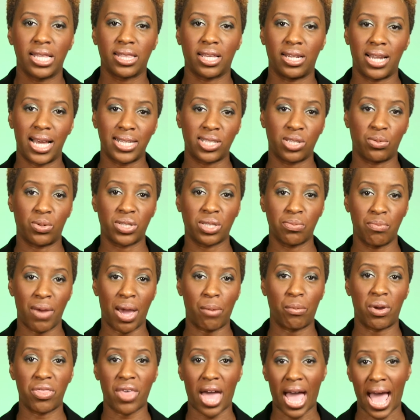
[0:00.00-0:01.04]
The letter was
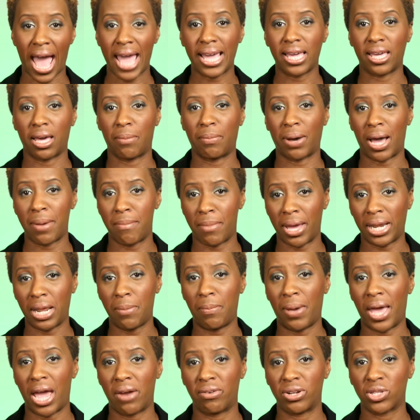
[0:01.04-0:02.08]
met with anger by many
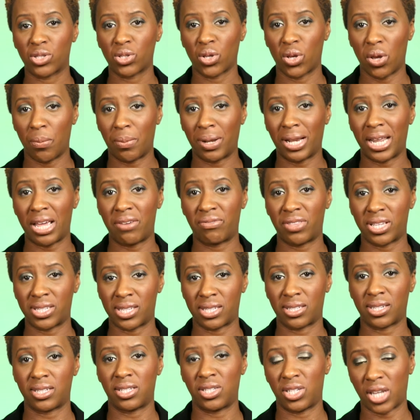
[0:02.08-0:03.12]
parents who believe this
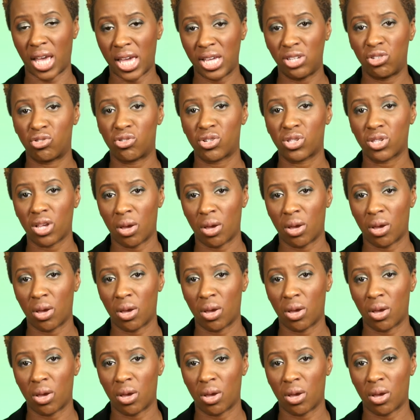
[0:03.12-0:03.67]
is a dangerous